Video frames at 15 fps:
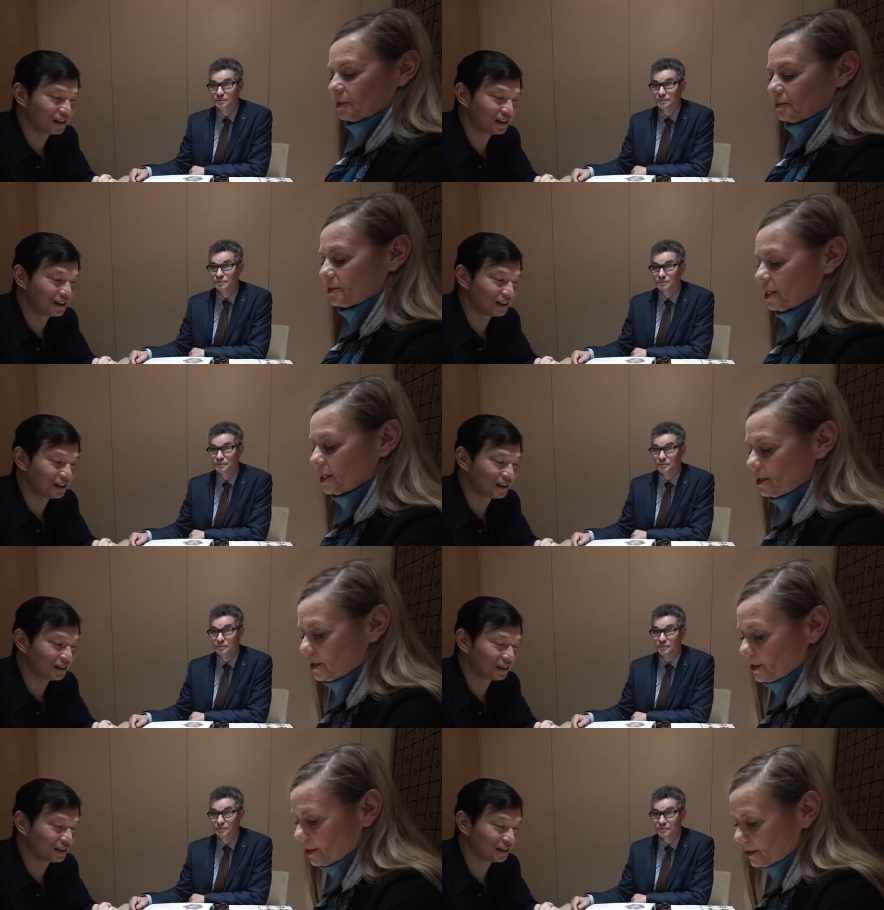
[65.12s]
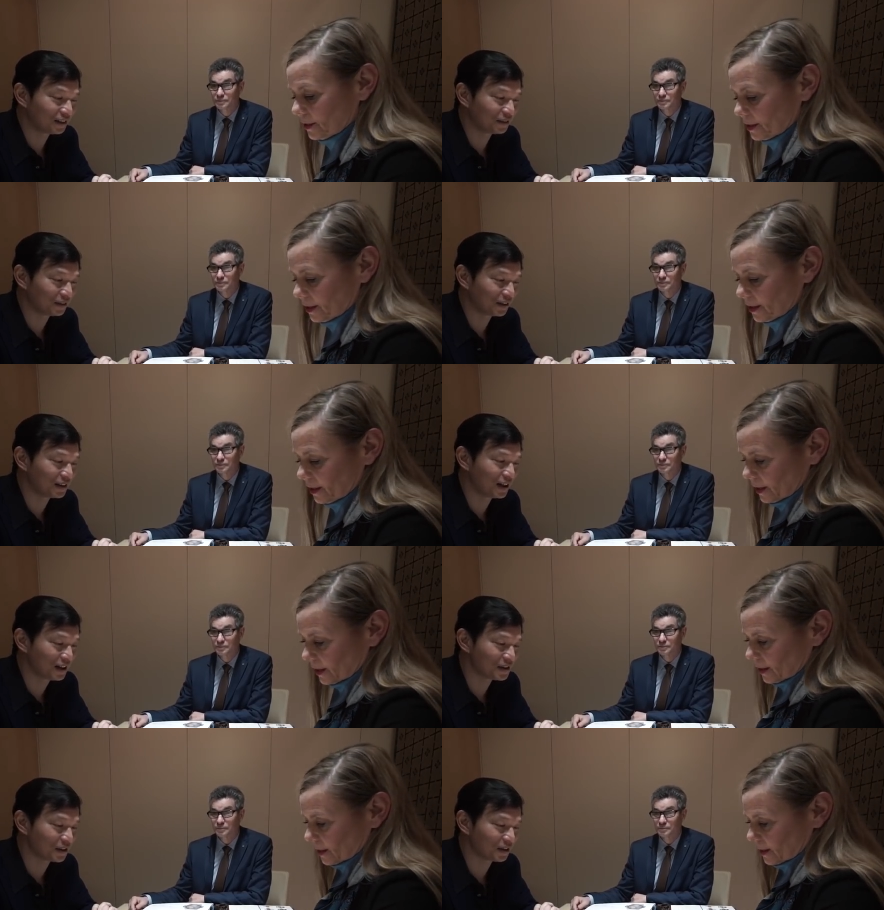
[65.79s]
Speaker 1: 50 years.
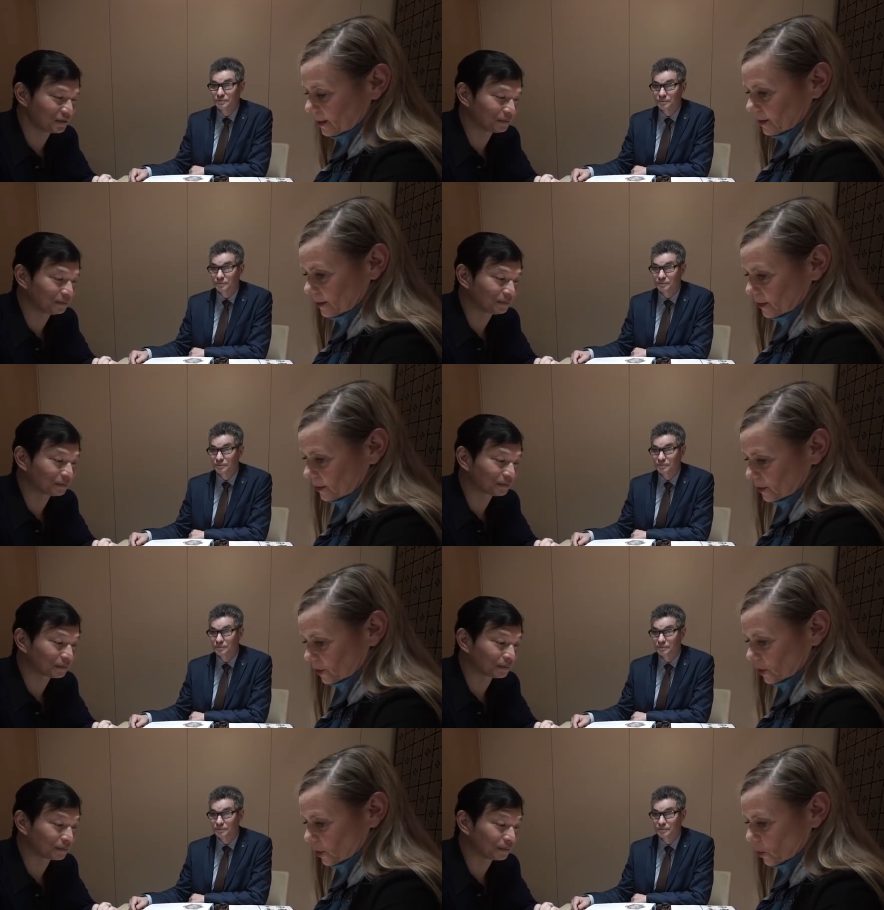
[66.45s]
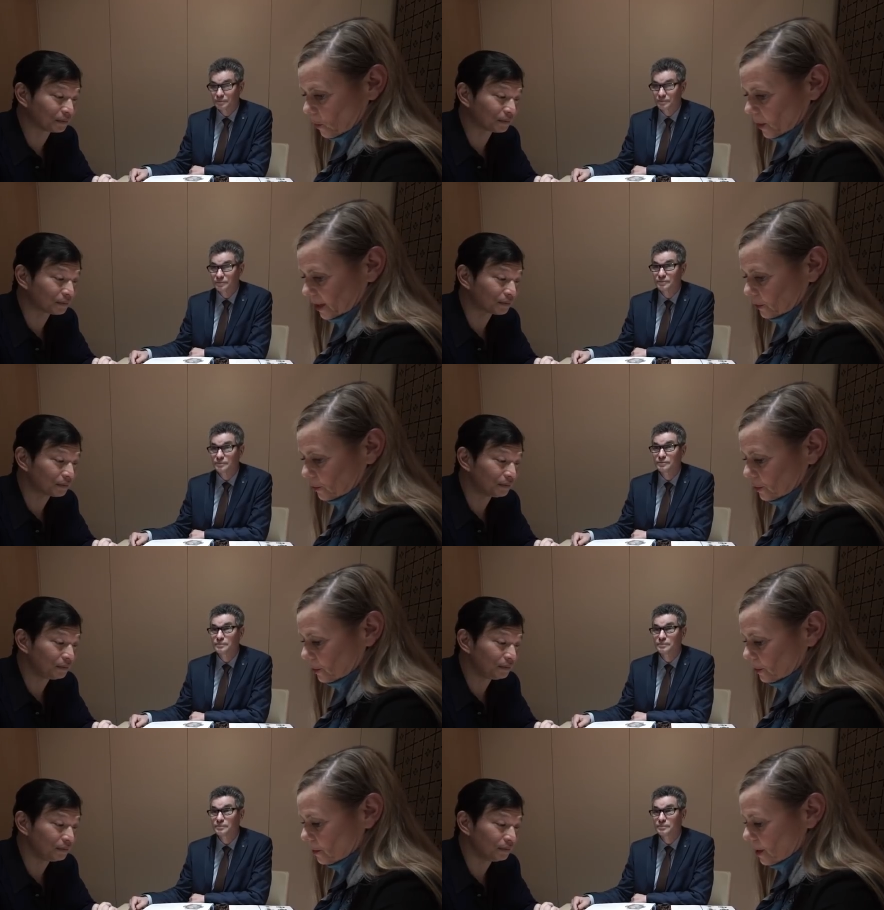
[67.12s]
Fantastic. So, with
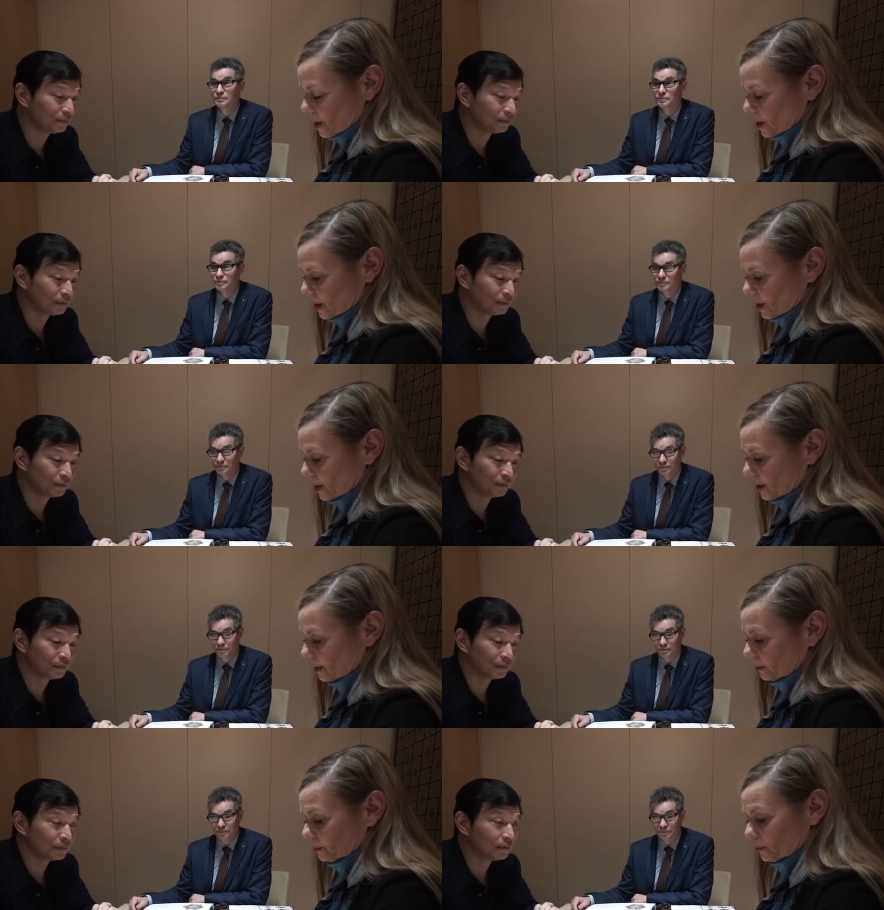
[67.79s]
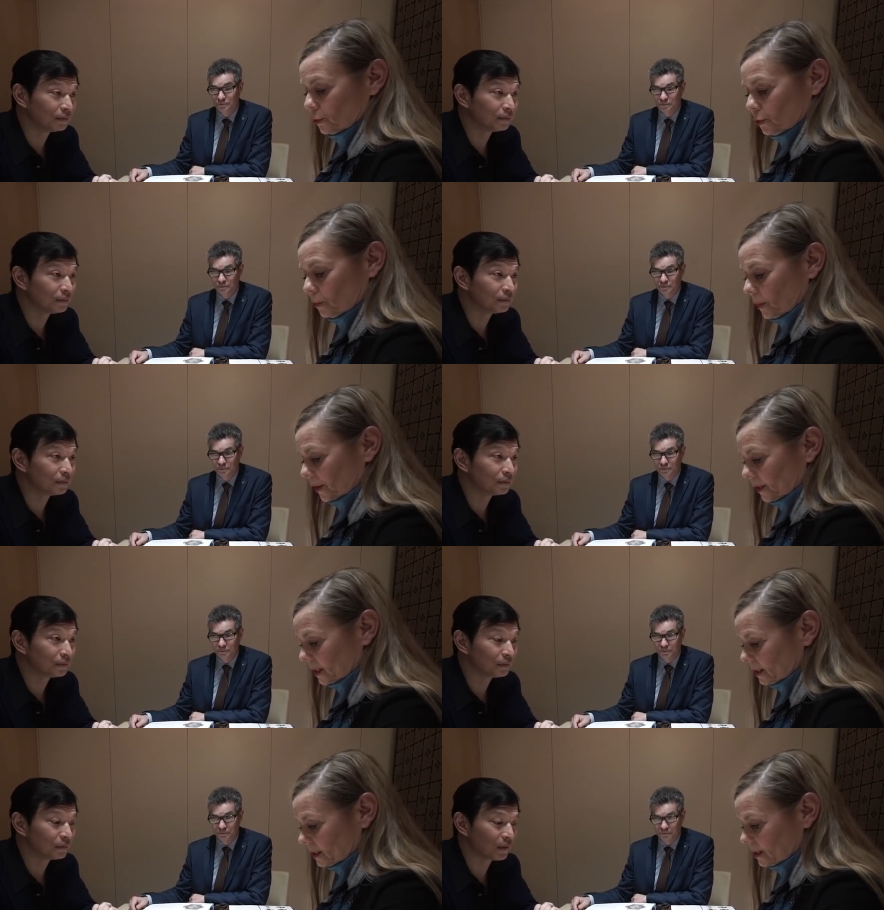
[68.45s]
two uh, new
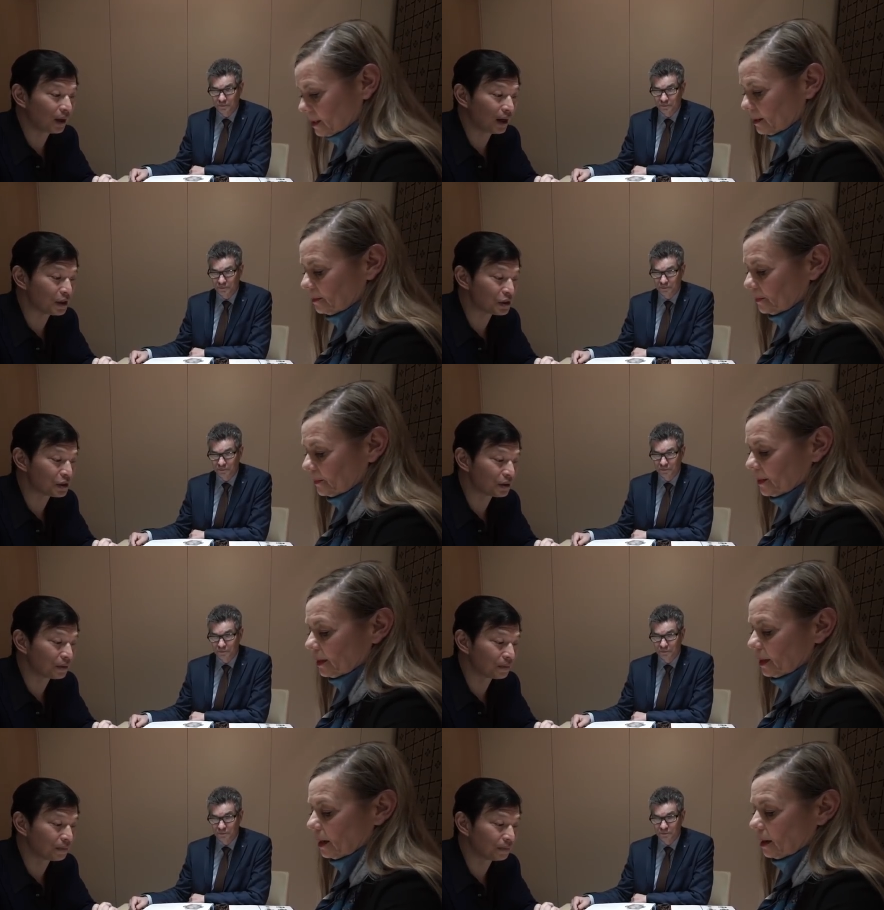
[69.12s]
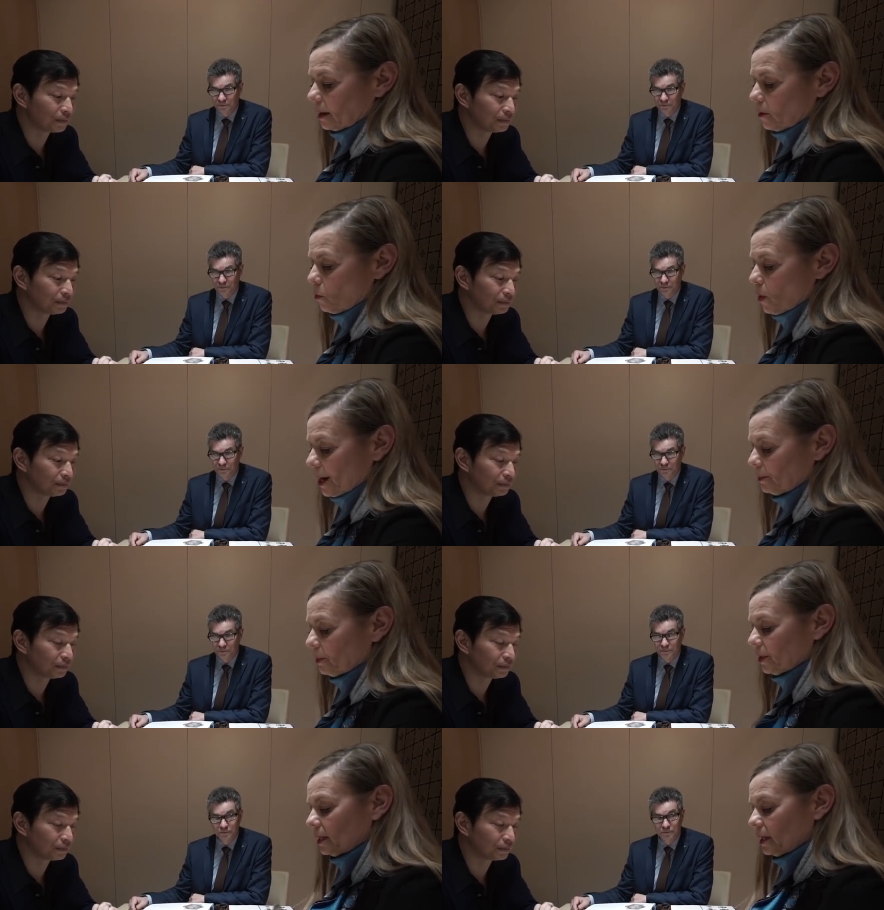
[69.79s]
models. Yes. Uh,
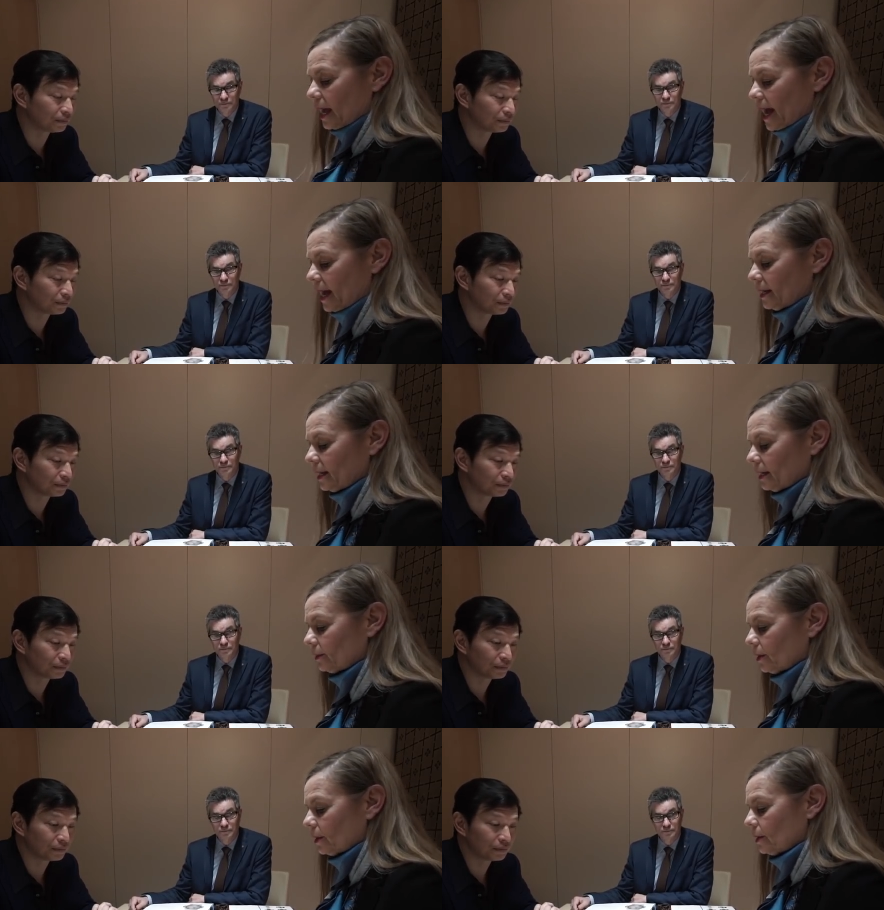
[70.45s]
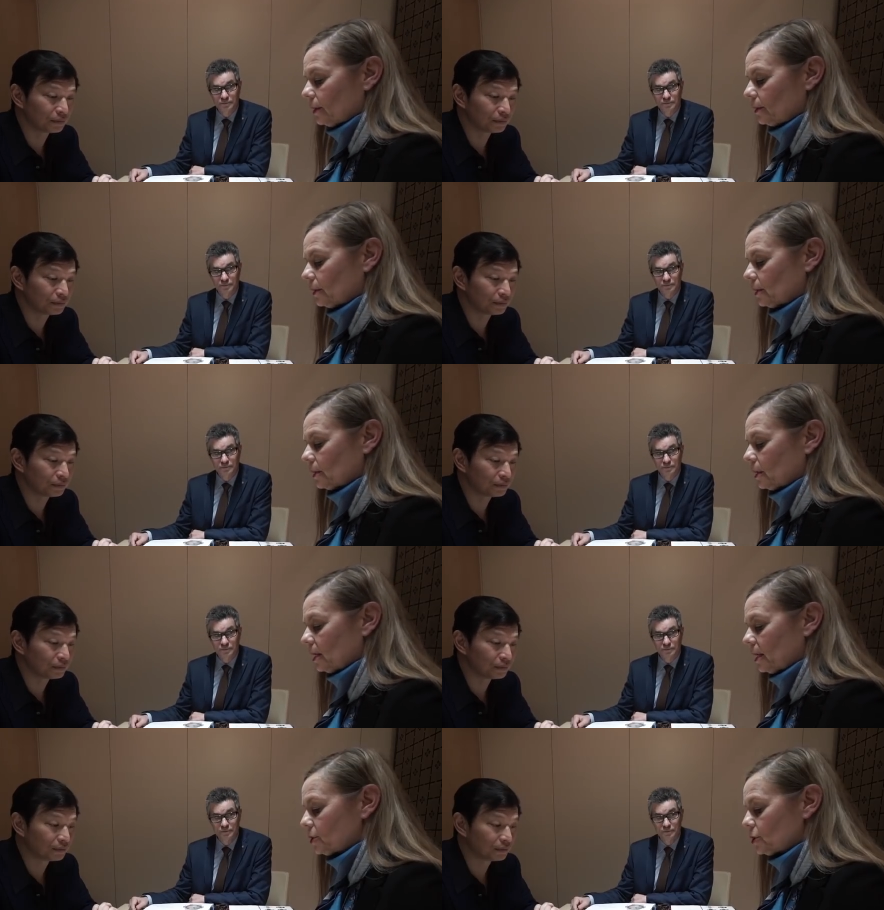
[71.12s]
one model adding the, the
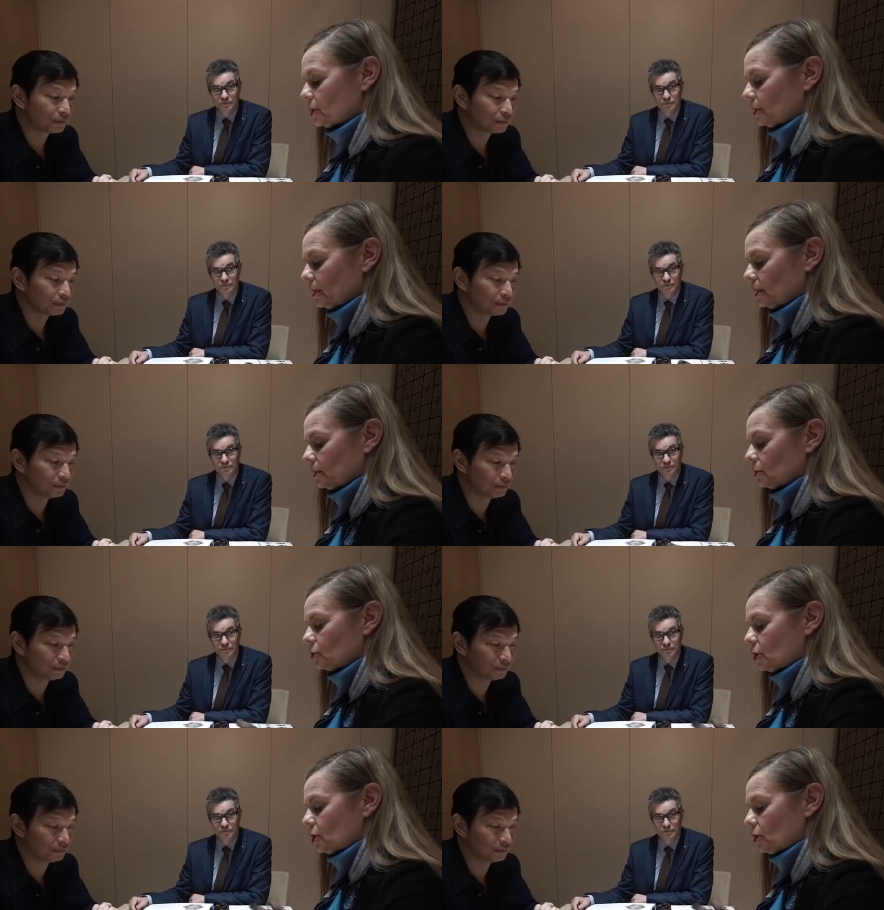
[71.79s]
collection in the